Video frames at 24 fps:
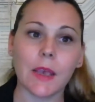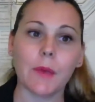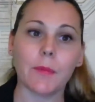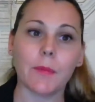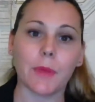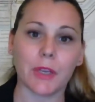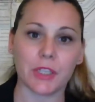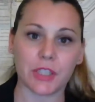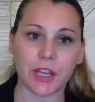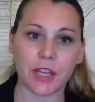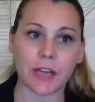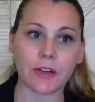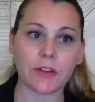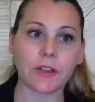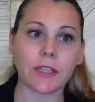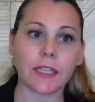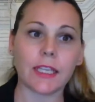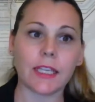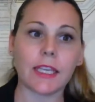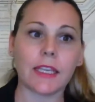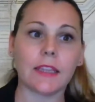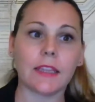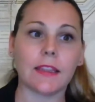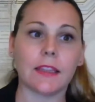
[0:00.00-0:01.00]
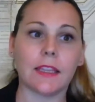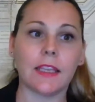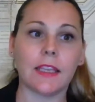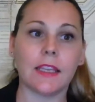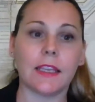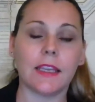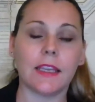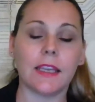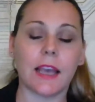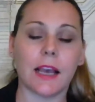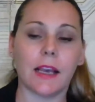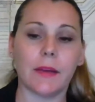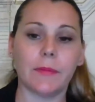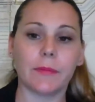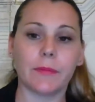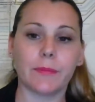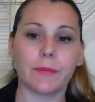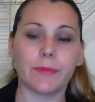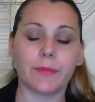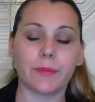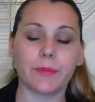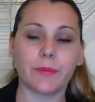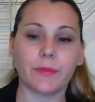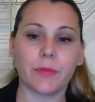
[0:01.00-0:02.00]
But generally,
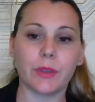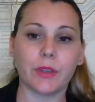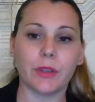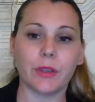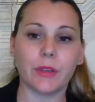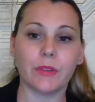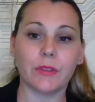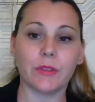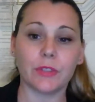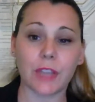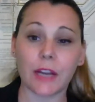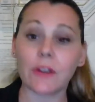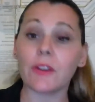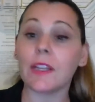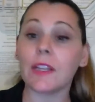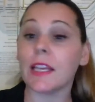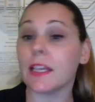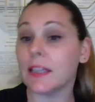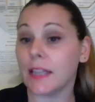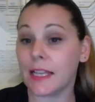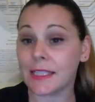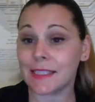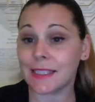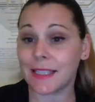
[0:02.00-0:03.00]
unless